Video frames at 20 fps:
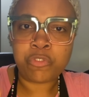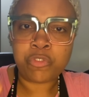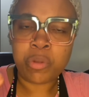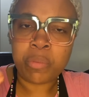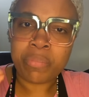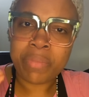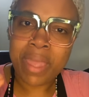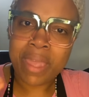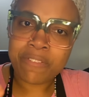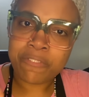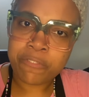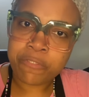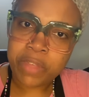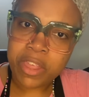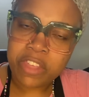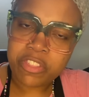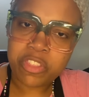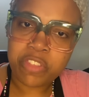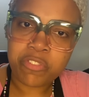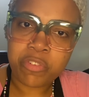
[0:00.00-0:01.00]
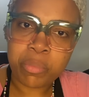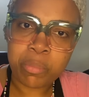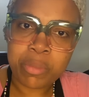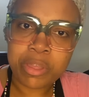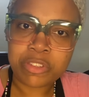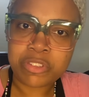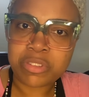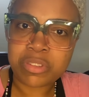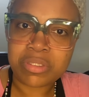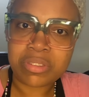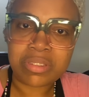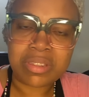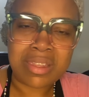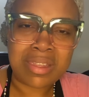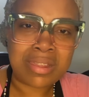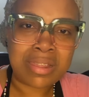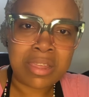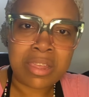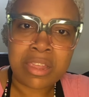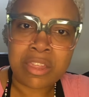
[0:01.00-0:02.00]
from that faith of a mustard
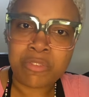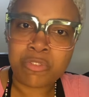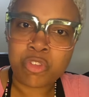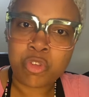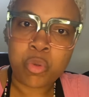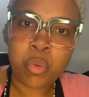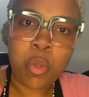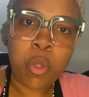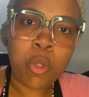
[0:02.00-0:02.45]
seed, he can do